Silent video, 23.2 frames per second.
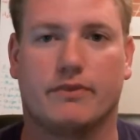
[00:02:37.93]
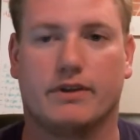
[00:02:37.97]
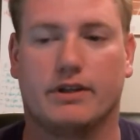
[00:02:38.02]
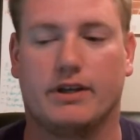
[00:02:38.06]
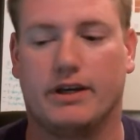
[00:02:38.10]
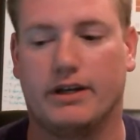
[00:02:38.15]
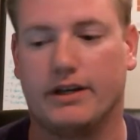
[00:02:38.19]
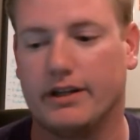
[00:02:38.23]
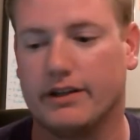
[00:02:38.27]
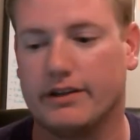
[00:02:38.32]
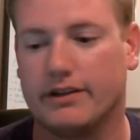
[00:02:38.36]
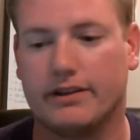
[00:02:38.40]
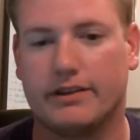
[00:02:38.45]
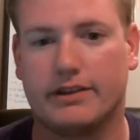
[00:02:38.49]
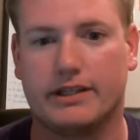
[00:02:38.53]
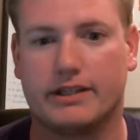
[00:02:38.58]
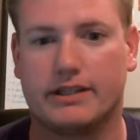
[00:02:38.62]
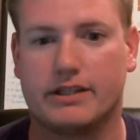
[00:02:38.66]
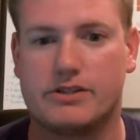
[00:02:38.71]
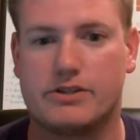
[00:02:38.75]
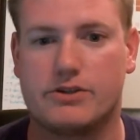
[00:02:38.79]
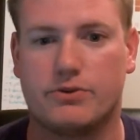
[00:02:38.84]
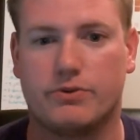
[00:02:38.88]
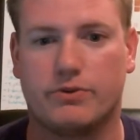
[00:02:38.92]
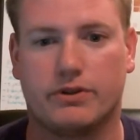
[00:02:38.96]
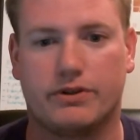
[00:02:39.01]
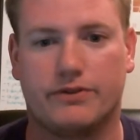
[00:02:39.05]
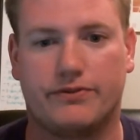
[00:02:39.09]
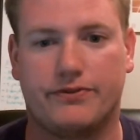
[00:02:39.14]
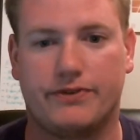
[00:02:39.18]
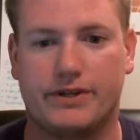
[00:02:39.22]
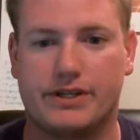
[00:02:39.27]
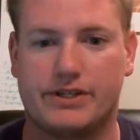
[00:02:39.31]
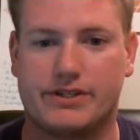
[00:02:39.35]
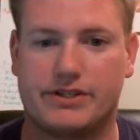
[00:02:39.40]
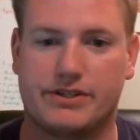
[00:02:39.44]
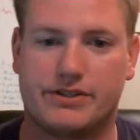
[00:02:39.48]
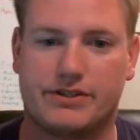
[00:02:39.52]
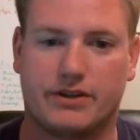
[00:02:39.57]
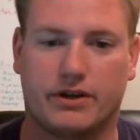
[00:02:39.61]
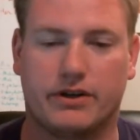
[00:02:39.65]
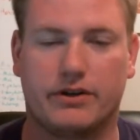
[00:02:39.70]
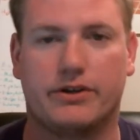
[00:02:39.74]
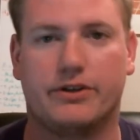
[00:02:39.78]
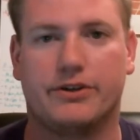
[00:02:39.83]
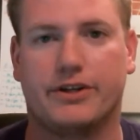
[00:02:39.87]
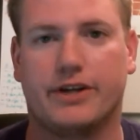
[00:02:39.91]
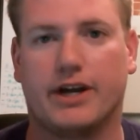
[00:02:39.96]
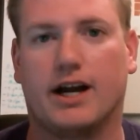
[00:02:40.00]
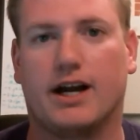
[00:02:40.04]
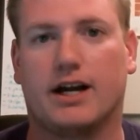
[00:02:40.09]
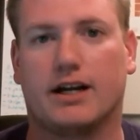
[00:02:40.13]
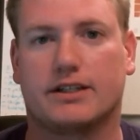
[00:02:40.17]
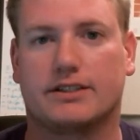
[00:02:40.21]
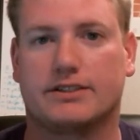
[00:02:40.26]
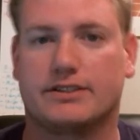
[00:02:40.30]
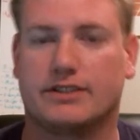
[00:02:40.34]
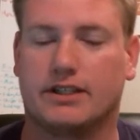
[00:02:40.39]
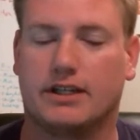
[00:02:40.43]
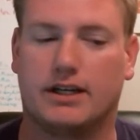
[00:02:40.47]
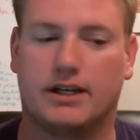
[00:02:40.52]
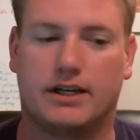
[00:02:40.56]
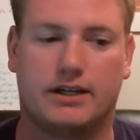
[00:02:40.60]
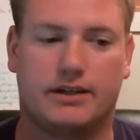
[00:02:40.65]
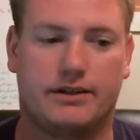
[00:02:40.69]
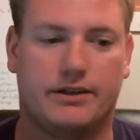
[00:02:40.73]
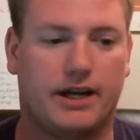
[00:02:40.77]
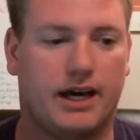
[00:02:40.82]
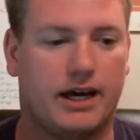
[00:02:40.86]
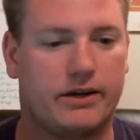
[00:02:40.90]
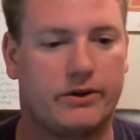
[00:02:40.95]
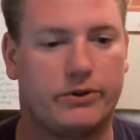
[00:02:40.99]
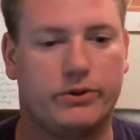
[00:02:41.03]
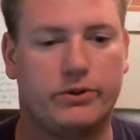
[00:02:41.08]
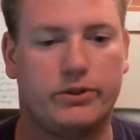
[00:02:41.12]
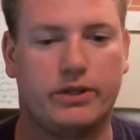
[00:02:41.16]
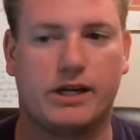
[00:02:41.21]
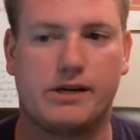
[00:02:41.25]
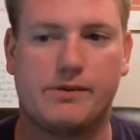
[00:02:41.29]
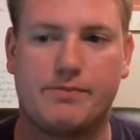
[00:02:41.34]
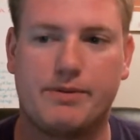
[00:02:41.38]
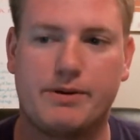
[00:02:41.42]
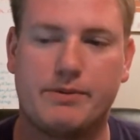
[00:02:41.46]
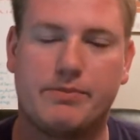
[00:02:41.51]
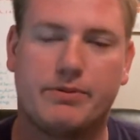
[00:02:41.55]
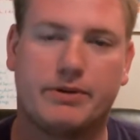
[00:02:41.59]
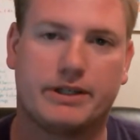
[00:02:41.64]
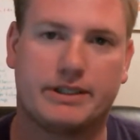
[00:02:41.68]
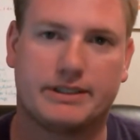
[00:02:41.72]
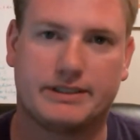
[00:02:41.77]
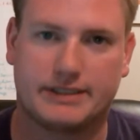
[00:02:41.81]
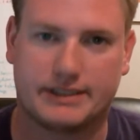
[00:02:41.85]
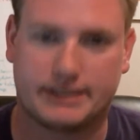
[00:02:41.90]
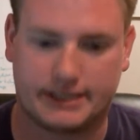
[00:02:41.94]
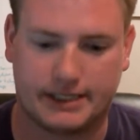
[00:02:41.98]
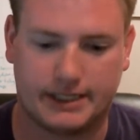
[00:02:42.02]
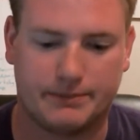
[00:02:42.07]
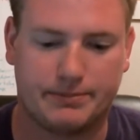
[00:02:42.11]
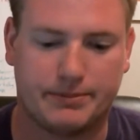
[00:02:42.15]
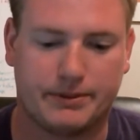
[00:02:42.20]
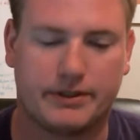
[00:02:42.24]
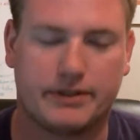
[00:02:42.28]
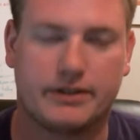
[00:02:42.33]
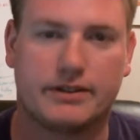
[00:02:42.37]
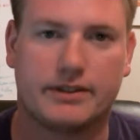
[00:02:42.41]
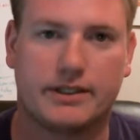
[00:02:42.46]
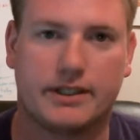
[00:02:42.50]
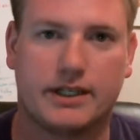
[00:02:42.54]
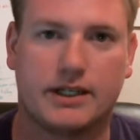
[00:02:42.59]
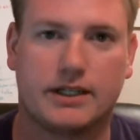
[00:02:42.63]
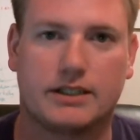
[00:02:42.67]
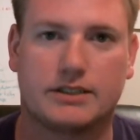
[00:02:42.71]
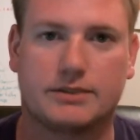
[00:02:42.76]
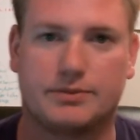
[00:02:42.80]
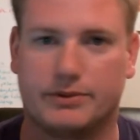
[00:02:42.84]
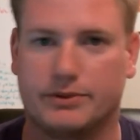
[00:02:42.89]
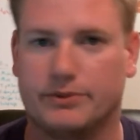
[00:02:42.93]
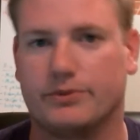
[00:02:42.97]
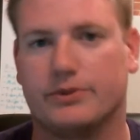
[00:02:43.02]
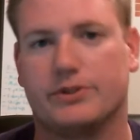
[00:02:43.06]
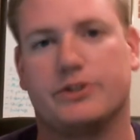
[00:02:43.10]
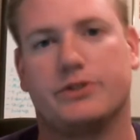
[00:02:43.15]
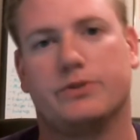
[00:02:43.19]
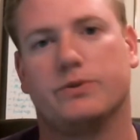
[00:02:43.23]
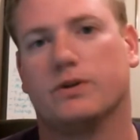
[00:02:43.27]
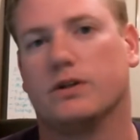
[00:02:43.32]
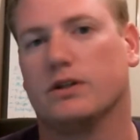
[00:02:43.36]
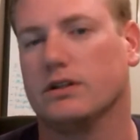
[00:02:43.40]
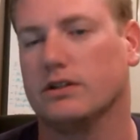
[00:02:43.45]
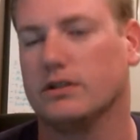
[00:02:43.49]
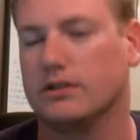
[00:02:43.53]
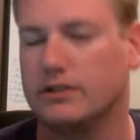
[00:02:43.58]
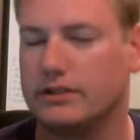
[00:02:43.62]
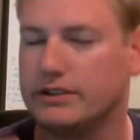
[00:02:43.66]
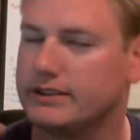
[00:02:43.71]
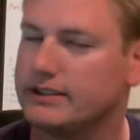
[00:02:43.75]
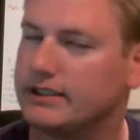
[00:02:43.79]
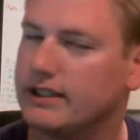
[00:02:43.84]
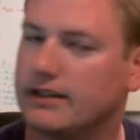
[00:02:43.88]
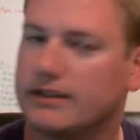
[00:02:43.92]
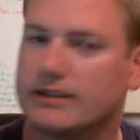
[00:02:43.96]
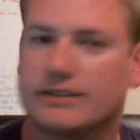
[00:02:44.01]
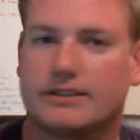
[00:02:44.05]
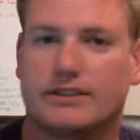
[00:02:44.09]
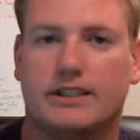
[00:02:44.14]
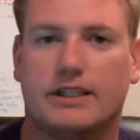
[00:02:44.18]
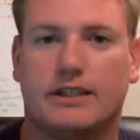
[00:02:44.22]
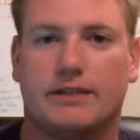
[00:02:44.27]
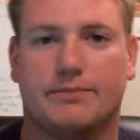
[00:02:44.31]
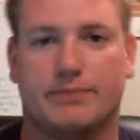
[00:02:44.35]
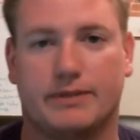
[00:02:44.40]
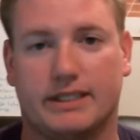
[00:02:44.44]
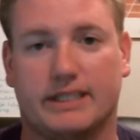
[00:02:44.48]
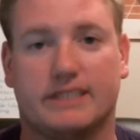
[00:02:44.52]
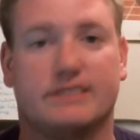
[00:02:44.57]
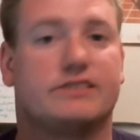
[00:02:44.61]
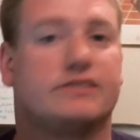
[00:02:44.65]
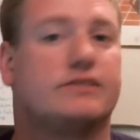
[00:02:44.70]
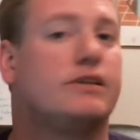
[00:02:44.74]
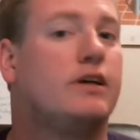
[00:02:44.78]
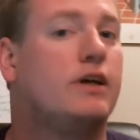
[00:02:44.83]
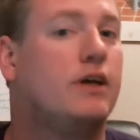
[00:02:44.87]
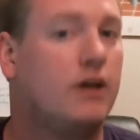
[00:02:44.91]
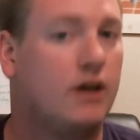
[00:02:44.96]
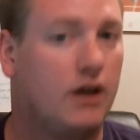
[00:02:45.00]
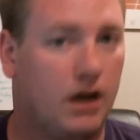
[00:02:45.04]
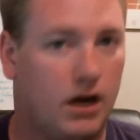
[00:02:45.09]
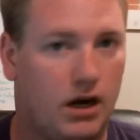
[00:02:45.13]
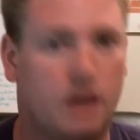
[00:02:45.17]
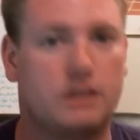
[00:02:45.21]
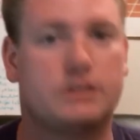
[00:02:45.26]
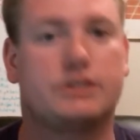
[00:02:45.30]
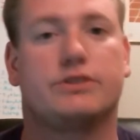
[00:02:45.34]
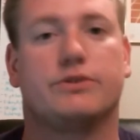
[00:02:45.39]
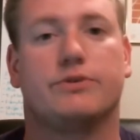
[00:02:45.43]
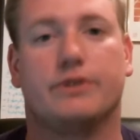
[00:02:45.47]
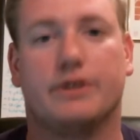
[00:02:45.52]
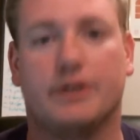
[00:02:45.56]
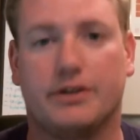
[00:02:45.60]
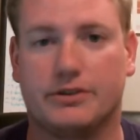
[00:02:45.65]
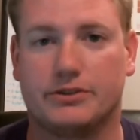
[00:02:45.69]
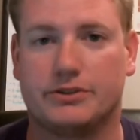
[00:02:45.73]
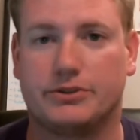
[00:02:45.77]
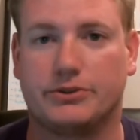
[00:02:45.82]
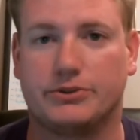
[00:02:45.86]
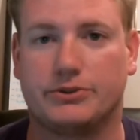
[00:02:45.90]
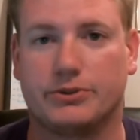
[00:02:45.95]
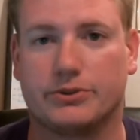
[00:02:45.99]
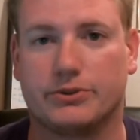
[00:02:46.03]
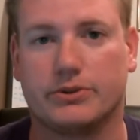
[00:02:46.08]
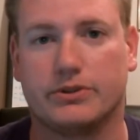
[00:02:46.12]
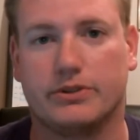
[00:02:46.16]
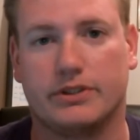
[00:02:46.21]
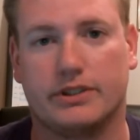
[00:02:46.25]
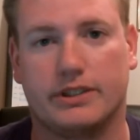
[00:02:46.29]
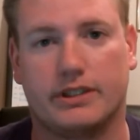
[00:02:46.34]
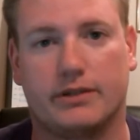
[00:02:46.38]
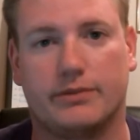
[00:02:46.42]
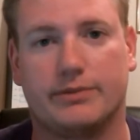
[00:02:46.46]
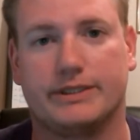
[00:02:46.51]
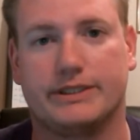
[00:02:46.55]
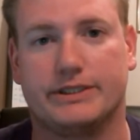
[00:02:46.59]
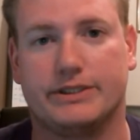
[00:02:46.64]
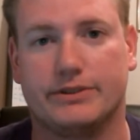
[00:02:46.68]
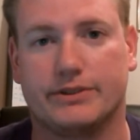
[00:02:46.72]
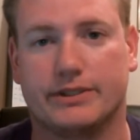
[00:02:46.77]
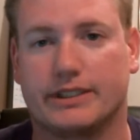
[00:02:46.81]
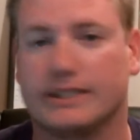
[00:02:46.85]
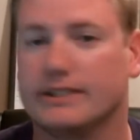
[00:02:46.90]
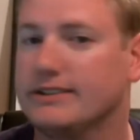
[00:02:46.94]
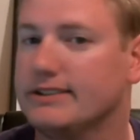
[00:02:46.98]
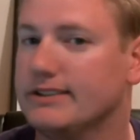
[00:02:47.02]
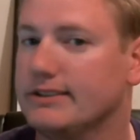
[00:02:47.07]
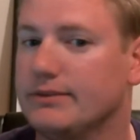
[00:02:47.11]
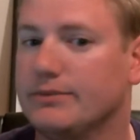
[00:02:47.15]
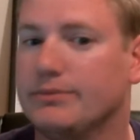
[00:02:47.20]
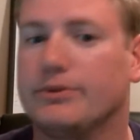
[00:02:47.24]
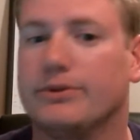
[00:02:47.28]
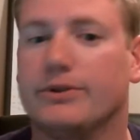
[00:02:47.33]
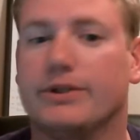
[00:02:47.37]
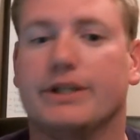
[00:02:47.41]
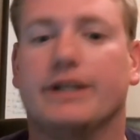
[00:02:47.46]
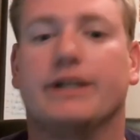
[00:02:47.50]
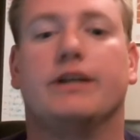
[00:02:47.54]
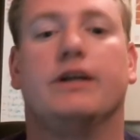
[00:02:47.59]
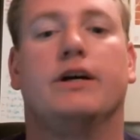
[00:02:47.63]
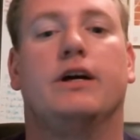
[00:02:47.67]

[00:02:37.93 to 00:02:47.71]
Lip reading: Another thing that you want to fish is under docks. Not a whole lot of people can skip under docks, but what you want to learn is how to skip, and that's also another tutorial that I'll be doing at some point.